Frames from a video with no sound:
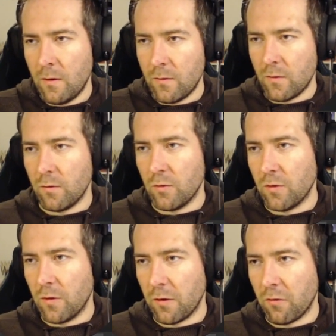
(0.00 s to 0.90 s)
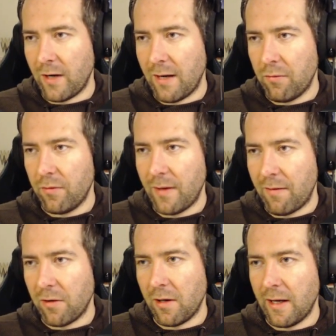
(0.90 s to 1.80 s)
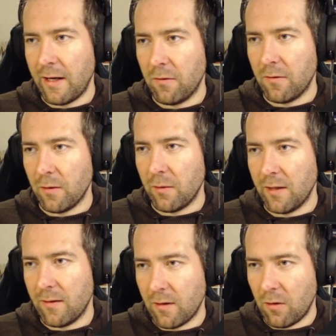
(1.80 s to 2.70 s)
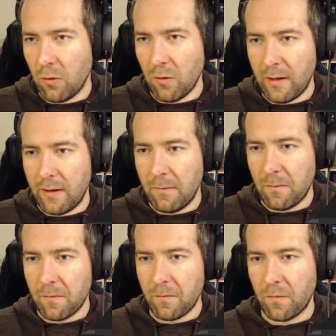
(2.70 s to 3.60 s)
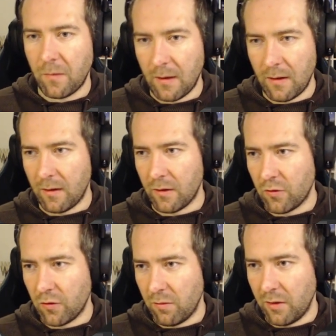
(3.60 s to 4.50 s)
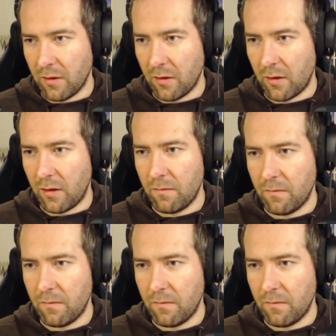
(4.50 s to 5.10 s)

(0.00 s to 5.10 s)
So I'm just gonna grab every line until we hit that new line. That should be our...